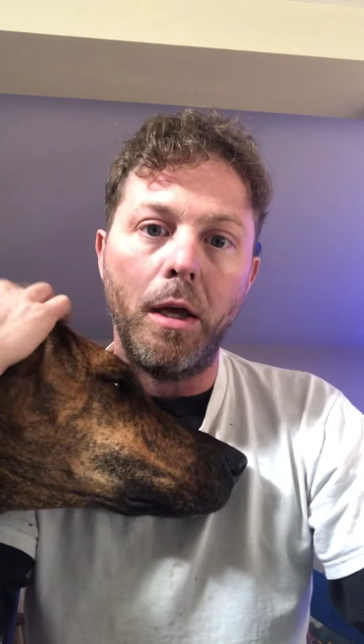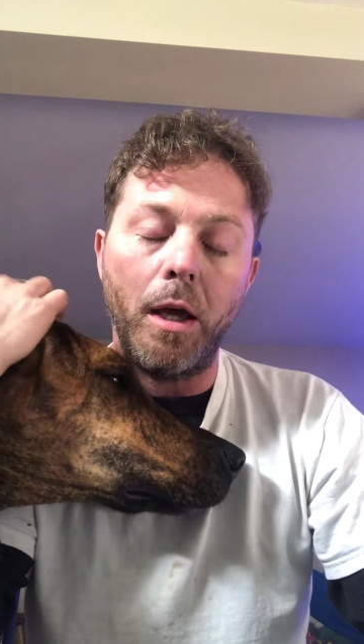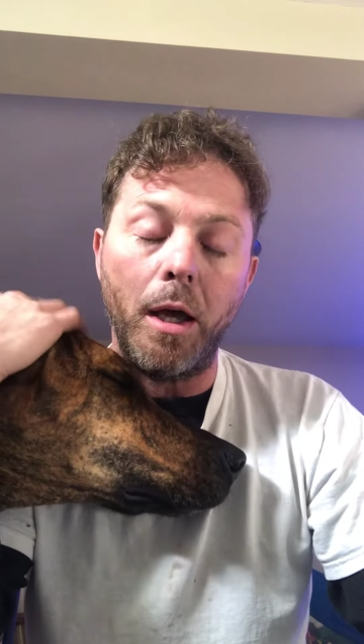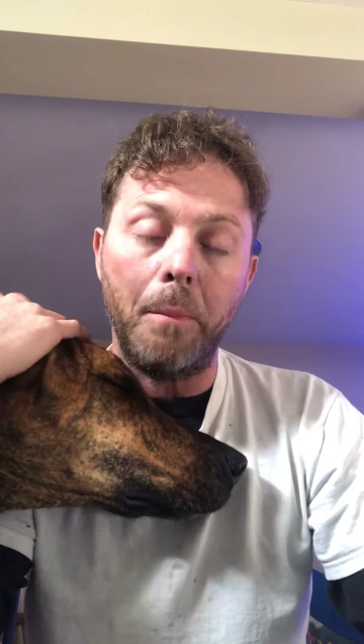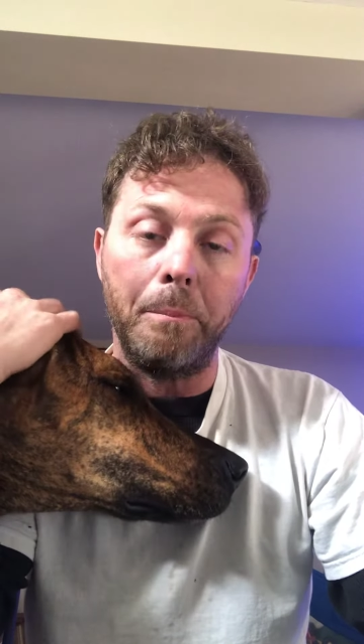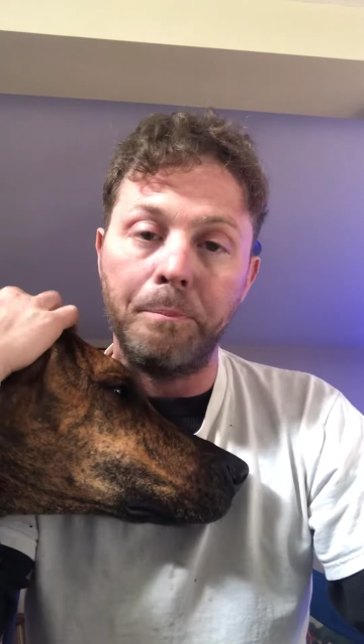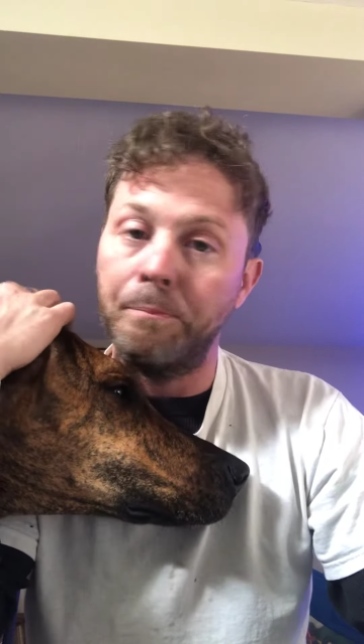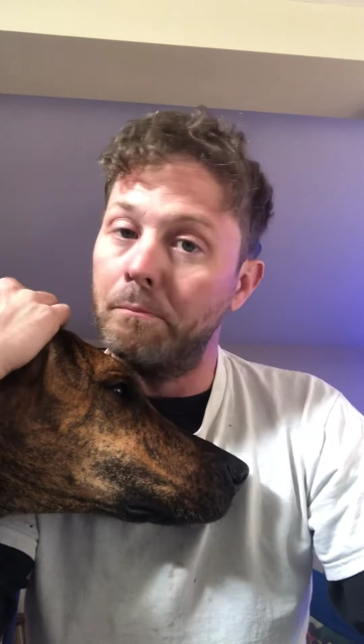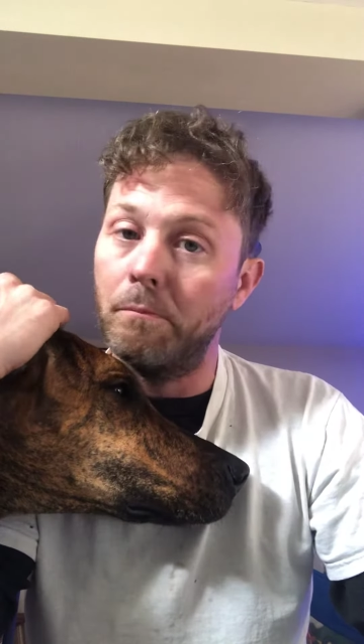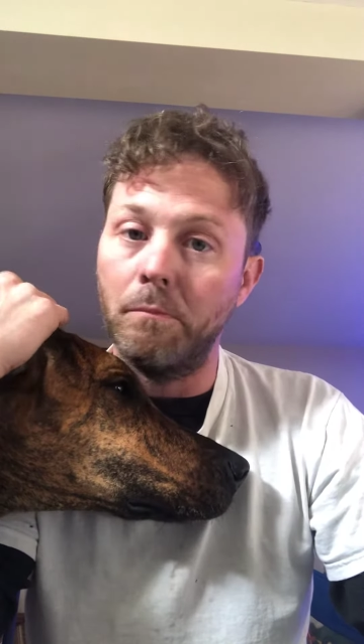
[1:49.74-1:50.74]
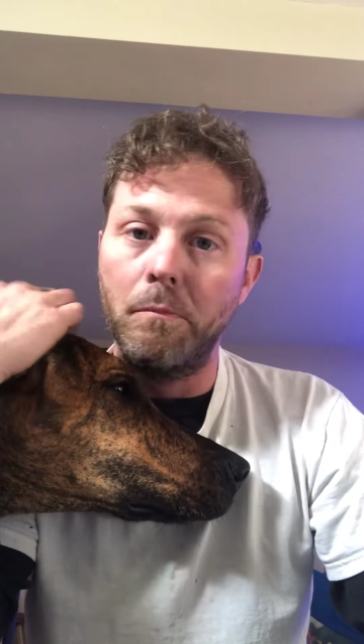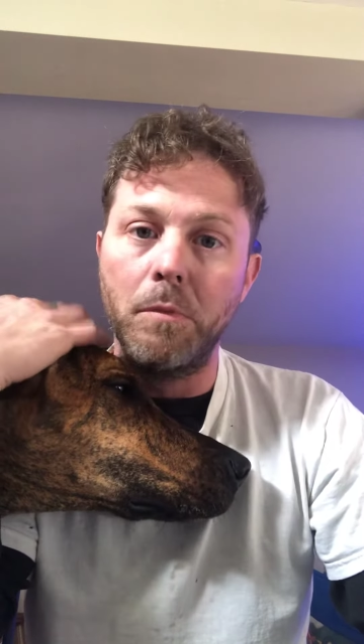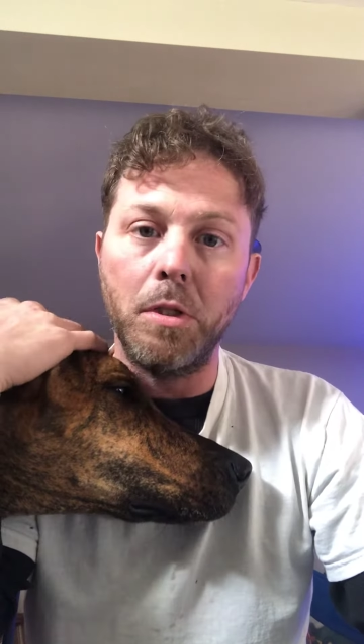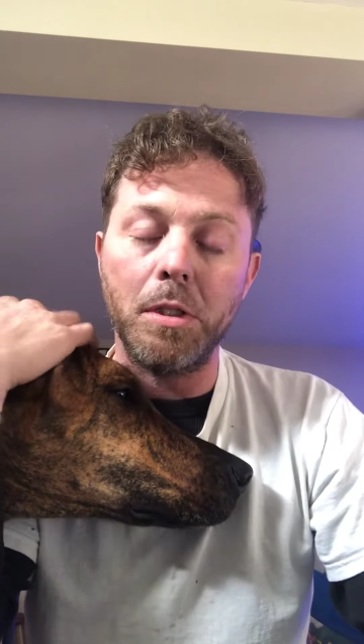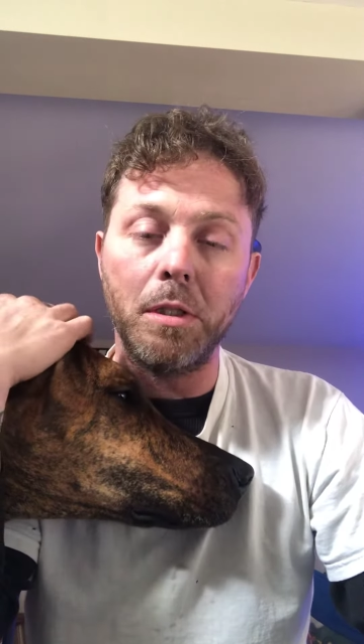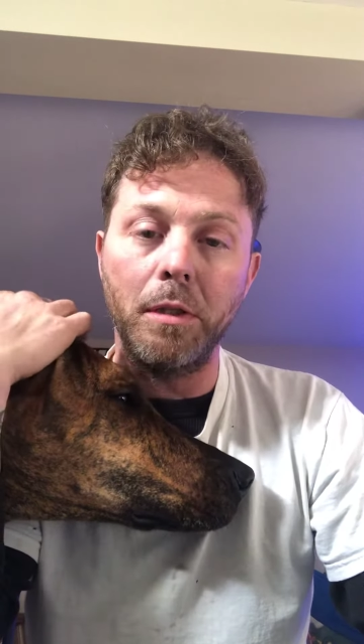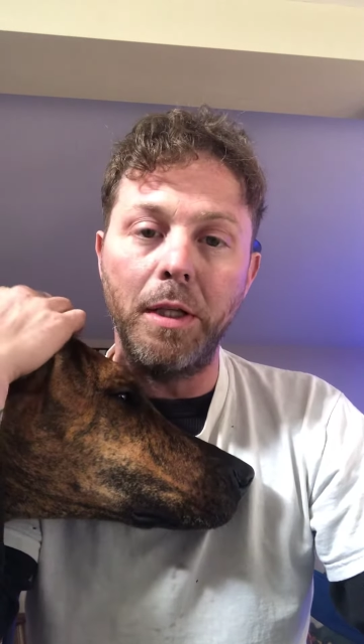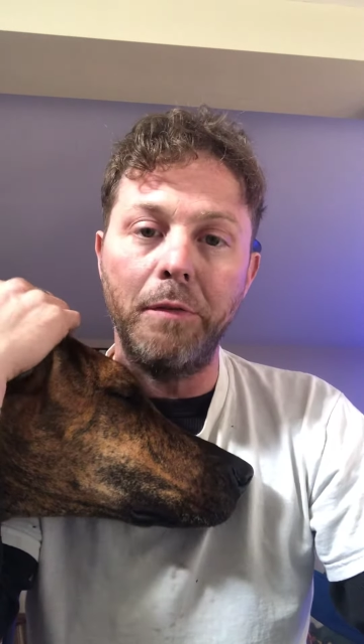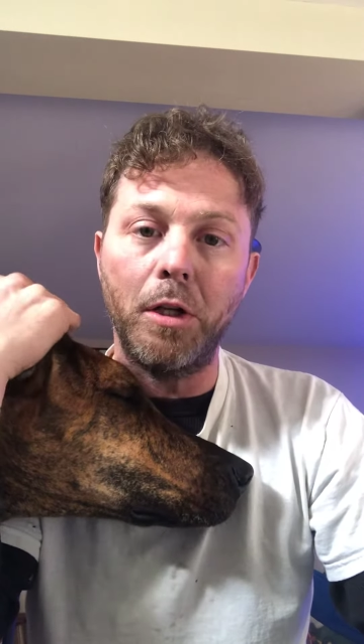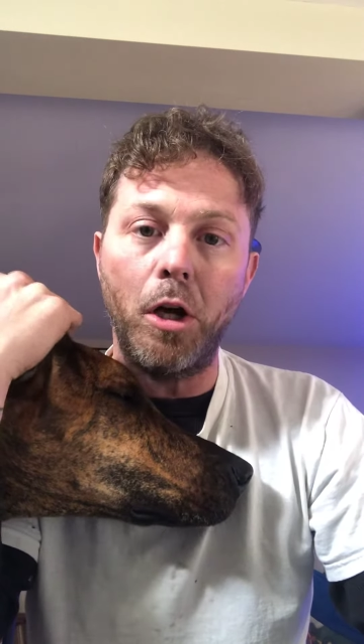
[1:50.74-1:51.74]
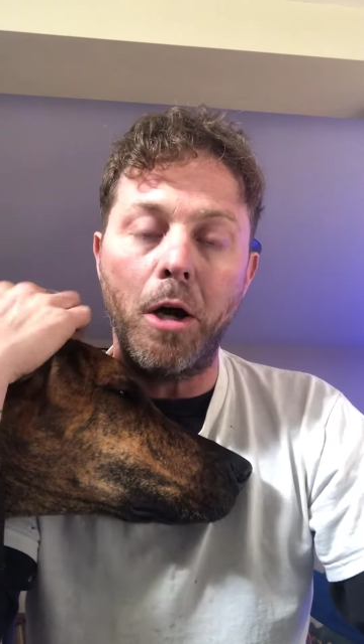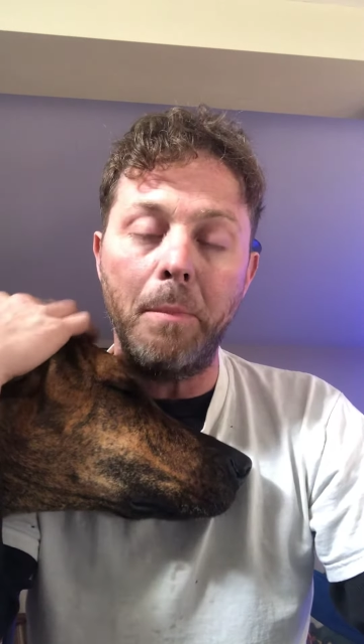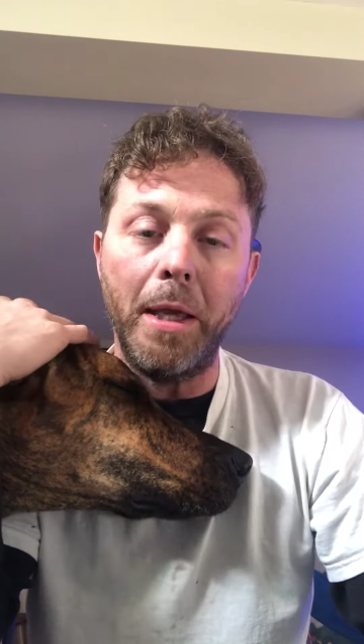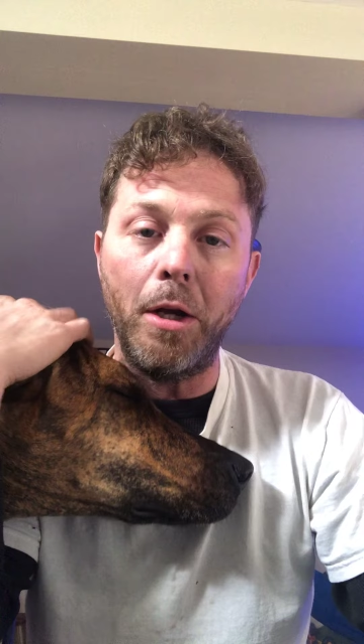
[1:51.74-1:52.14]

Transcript: um, just leave a comment.